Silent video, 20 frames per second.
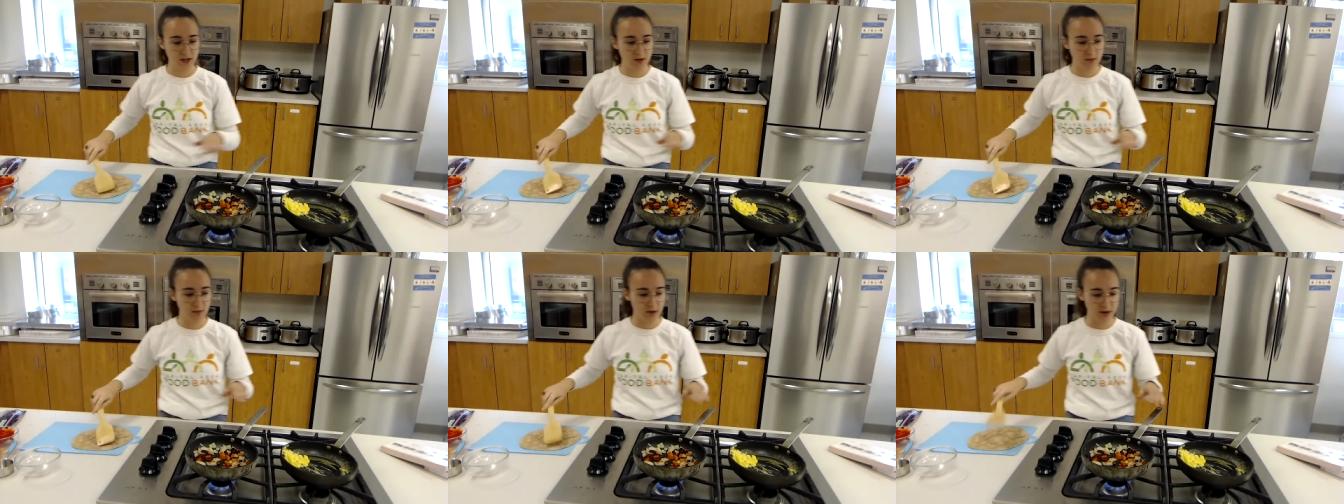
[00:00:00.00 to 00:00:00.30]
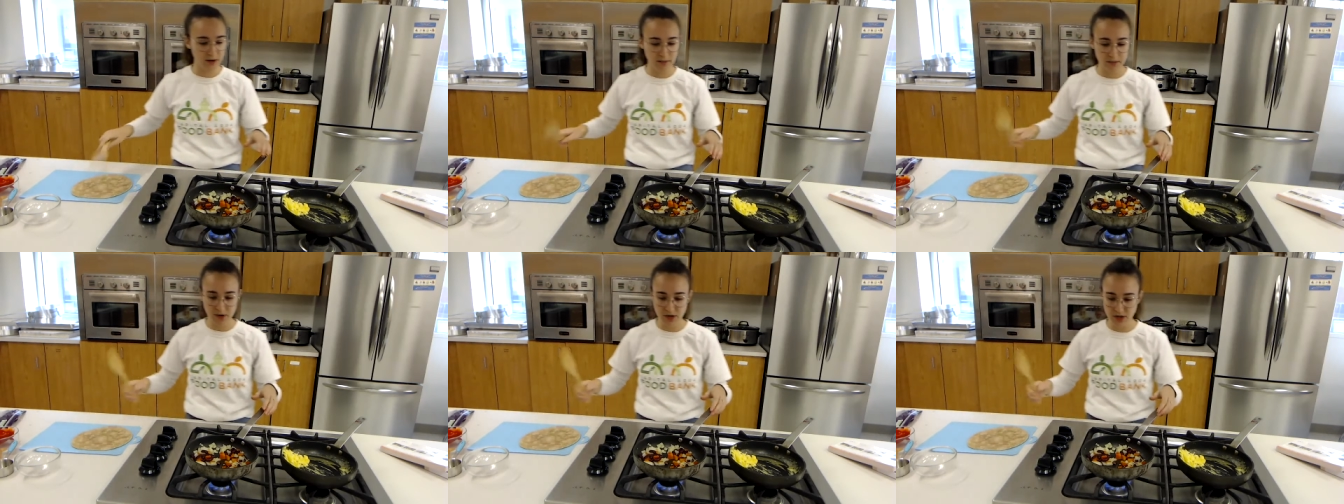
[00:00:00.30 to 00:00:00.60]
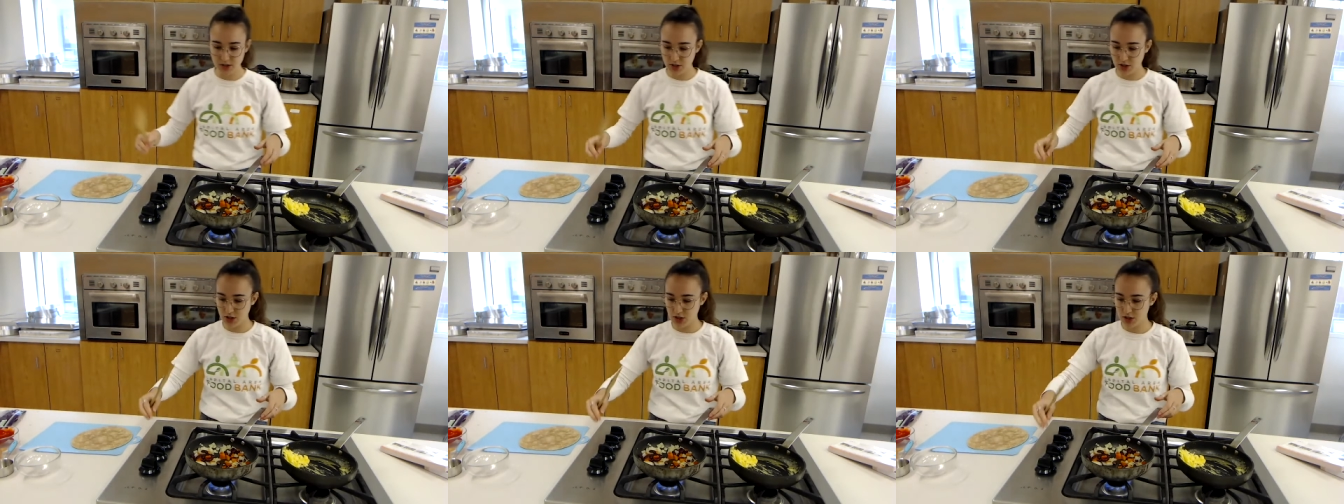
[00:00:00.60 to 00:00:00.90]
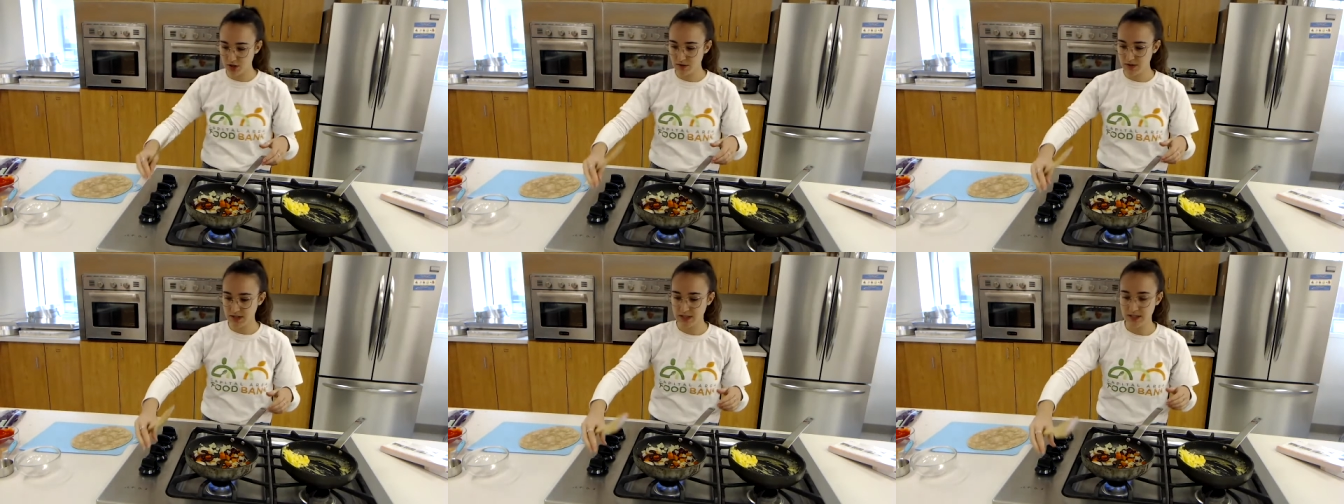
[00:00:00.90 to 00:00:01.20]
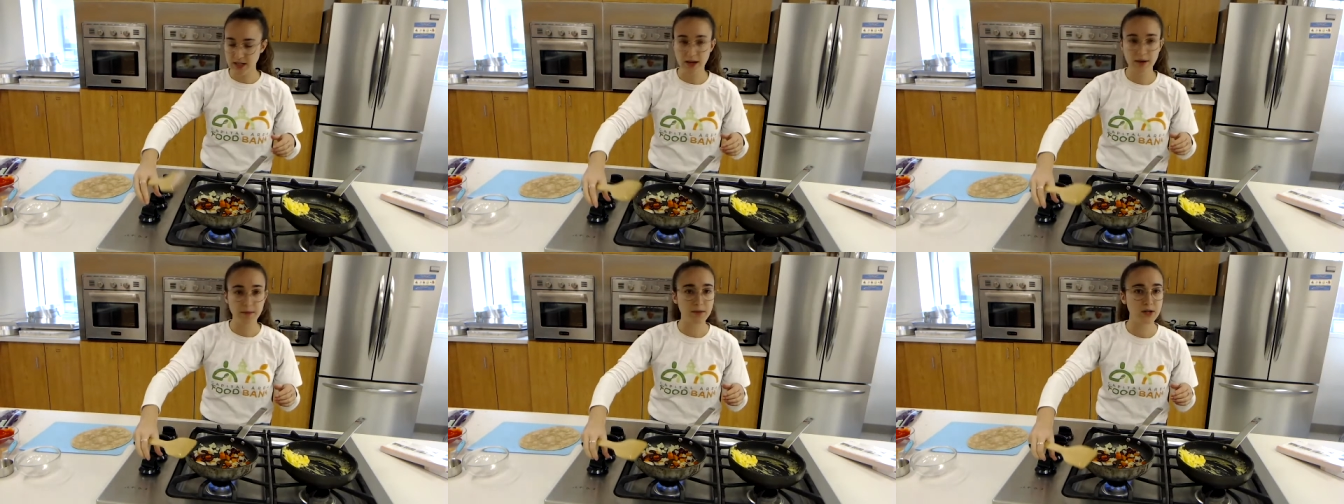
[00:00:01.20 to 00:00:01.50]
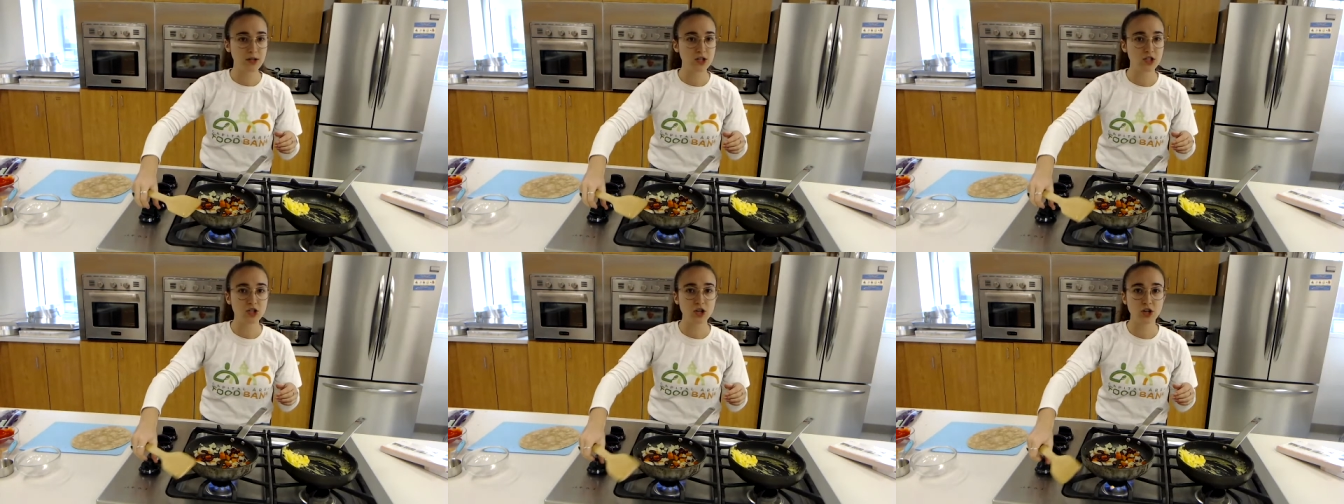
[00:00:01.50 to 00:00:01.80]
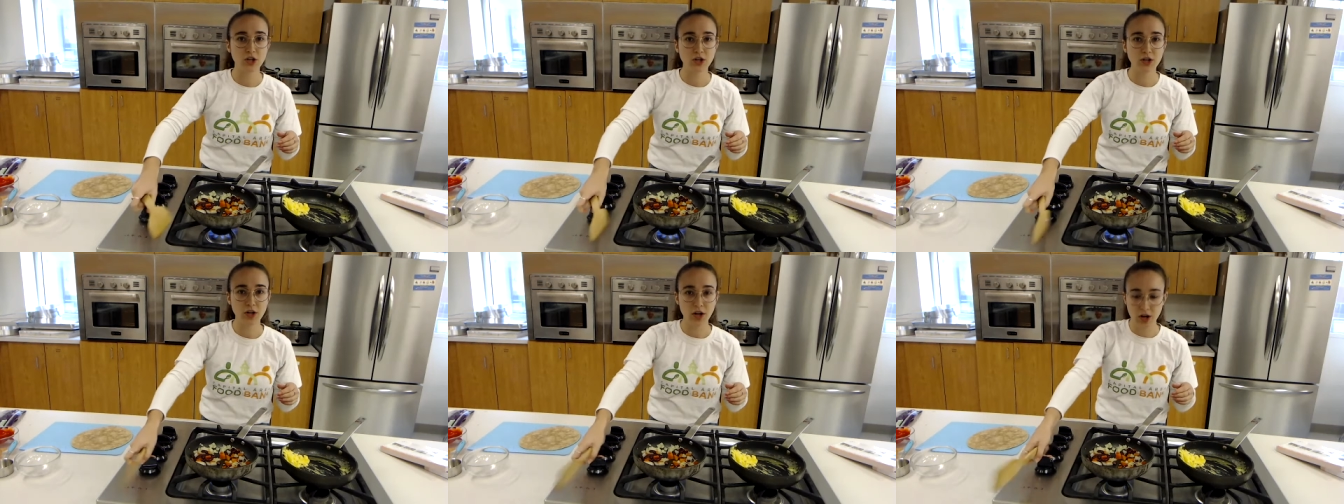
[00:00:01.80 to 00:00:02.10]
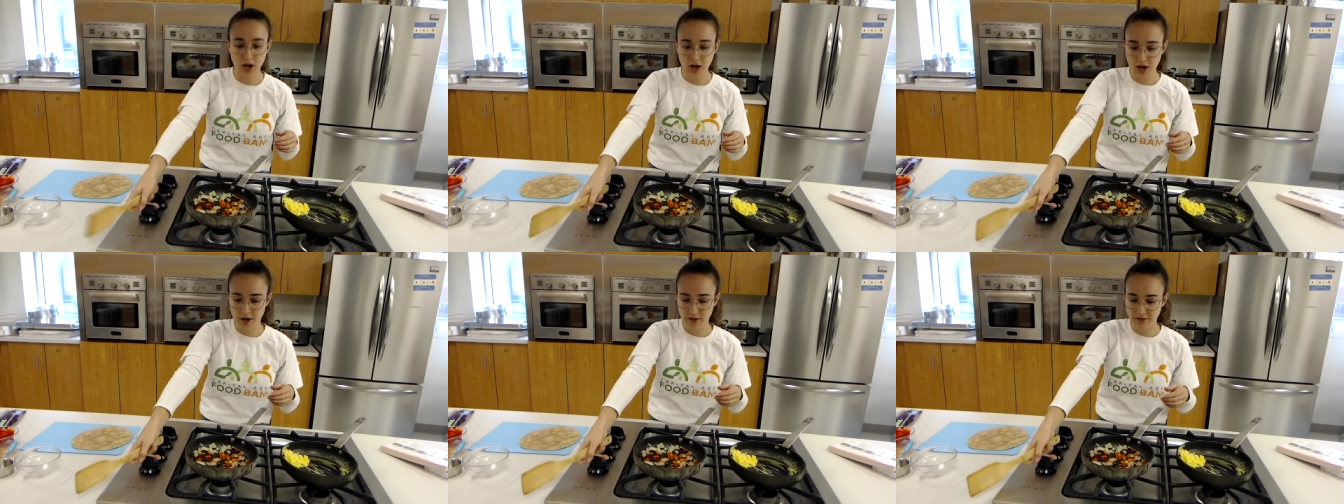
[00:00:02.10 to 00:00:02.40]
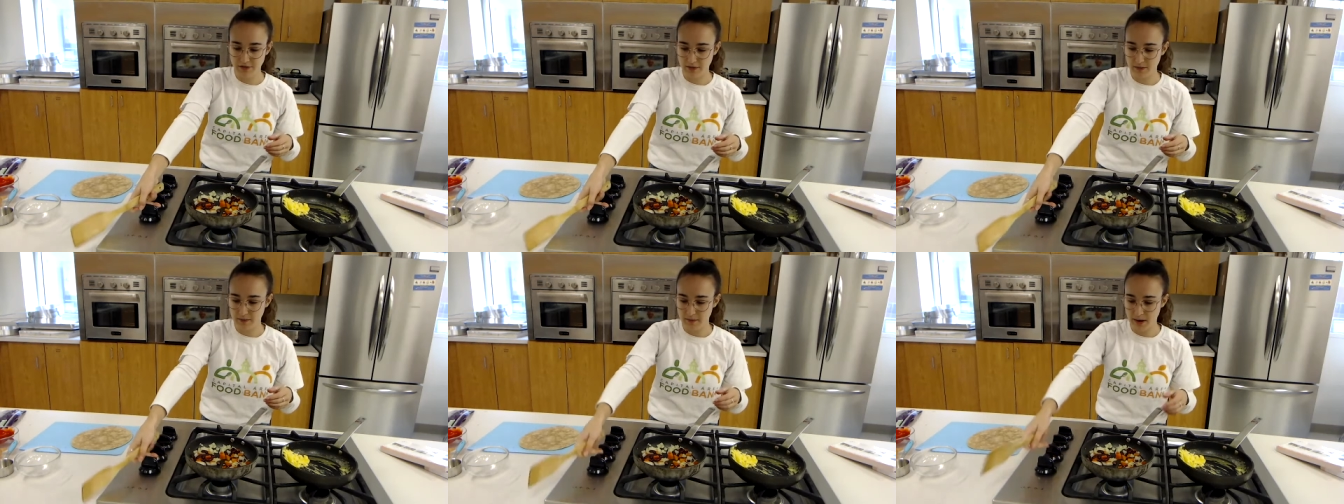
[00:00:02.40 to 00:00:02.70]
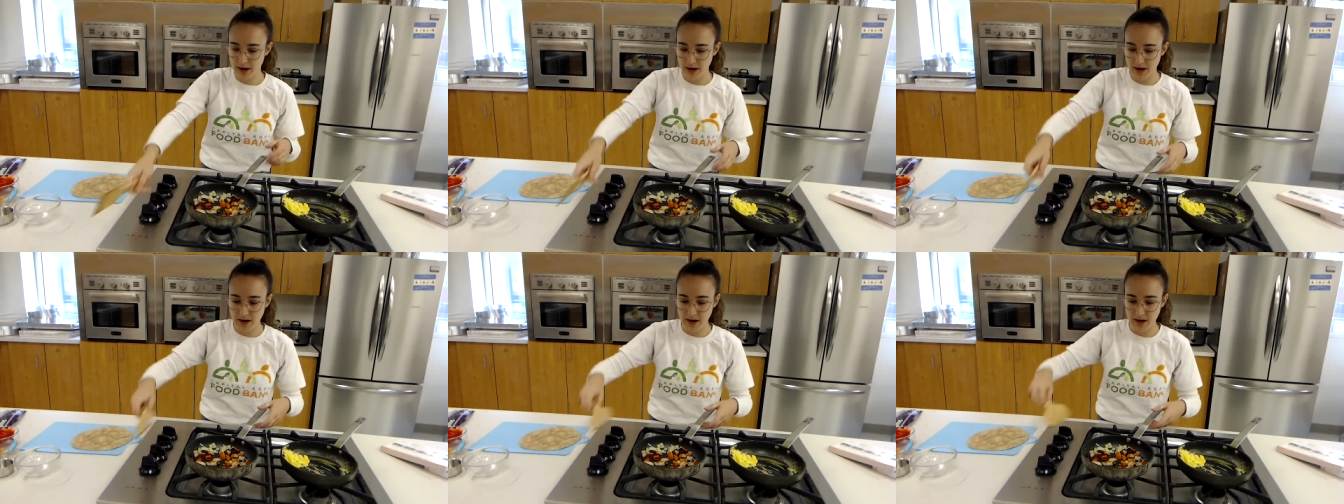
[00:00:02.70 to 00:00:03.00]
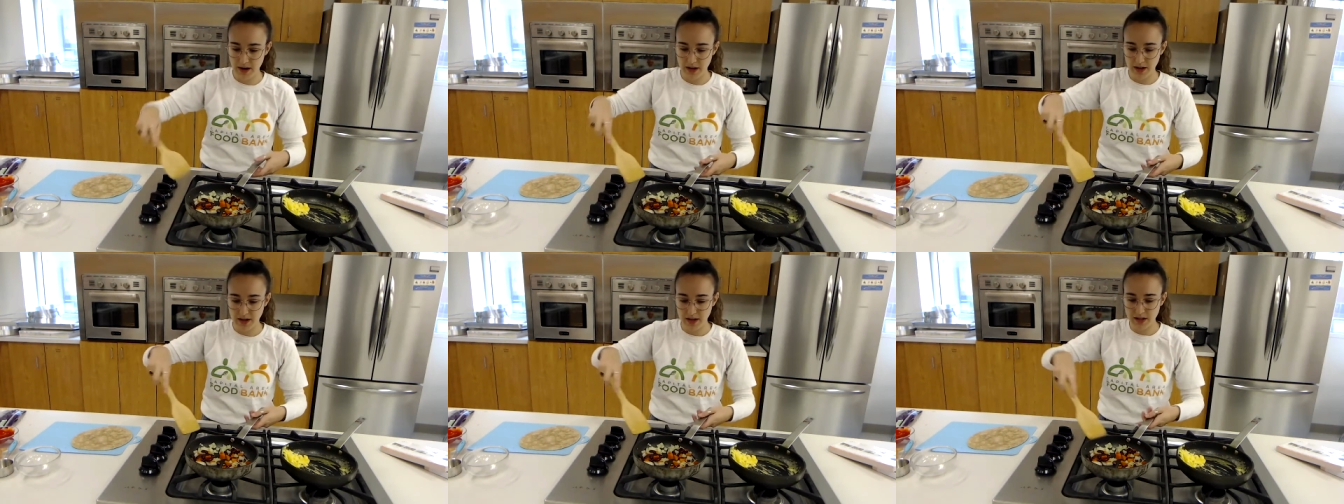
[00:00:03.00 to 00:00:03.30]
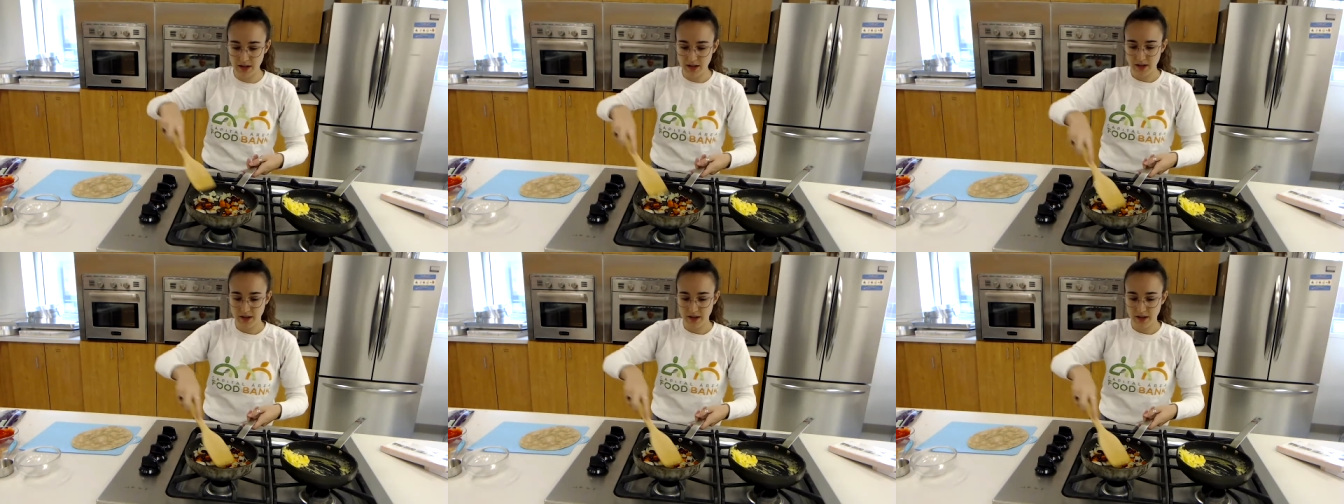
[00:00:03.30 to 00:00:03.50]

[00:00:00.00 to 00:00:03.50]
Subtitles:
and what I'm gonna do is I'm gonna turn off my